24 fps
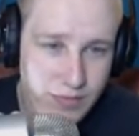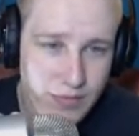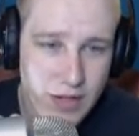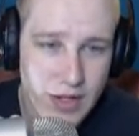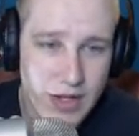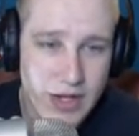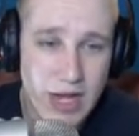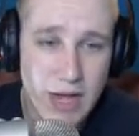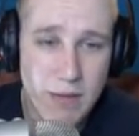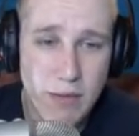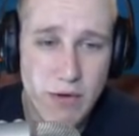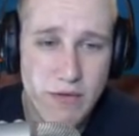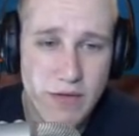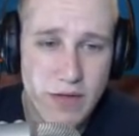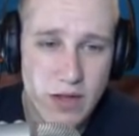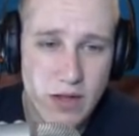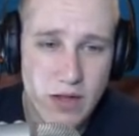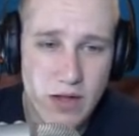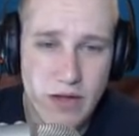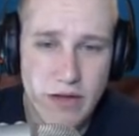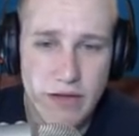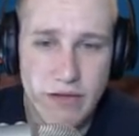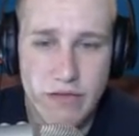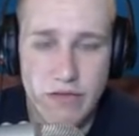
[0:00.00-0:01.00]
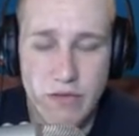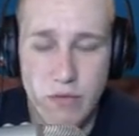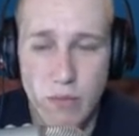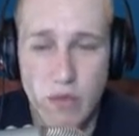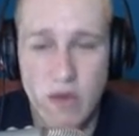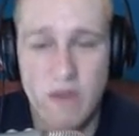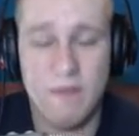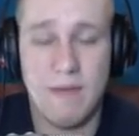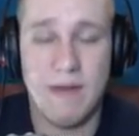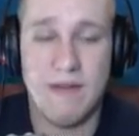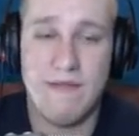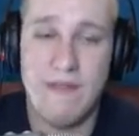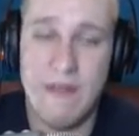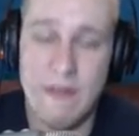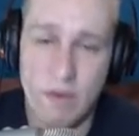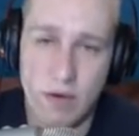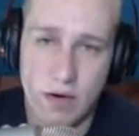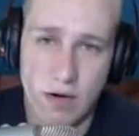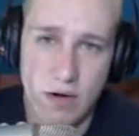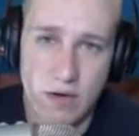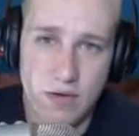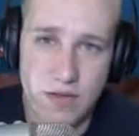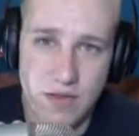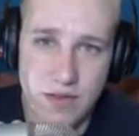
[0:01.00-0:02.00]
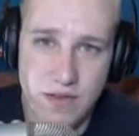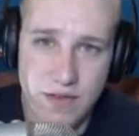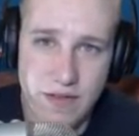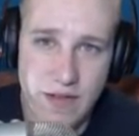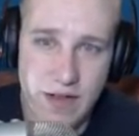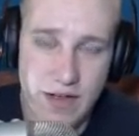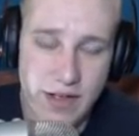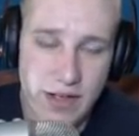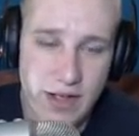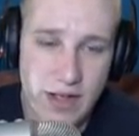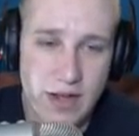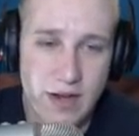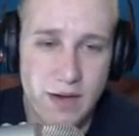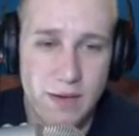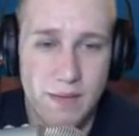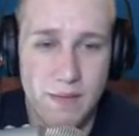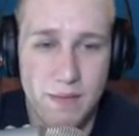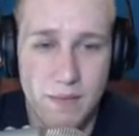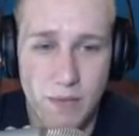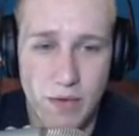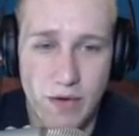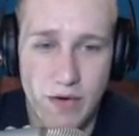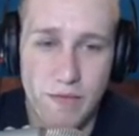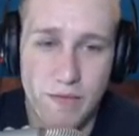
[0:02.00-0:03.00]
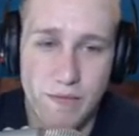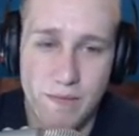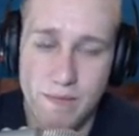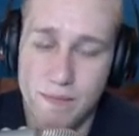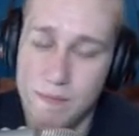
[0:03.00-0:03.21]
Now, moving along to one of my favorite cards in this deck, and one of